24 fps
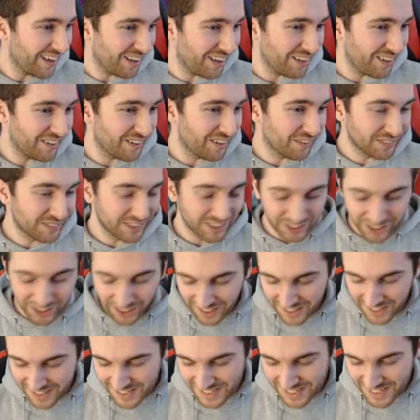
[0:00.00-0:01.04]
I'm just
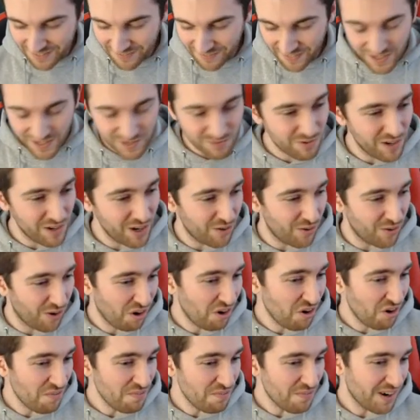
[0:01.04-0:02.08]
checking to see if that's real.
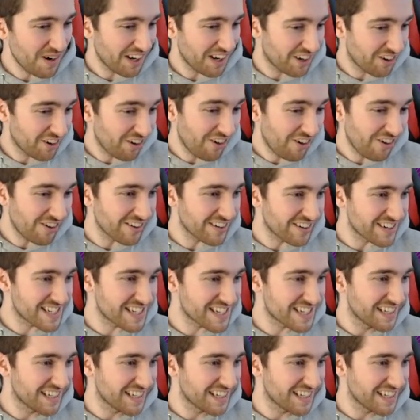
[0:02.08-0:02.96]
Oh my god.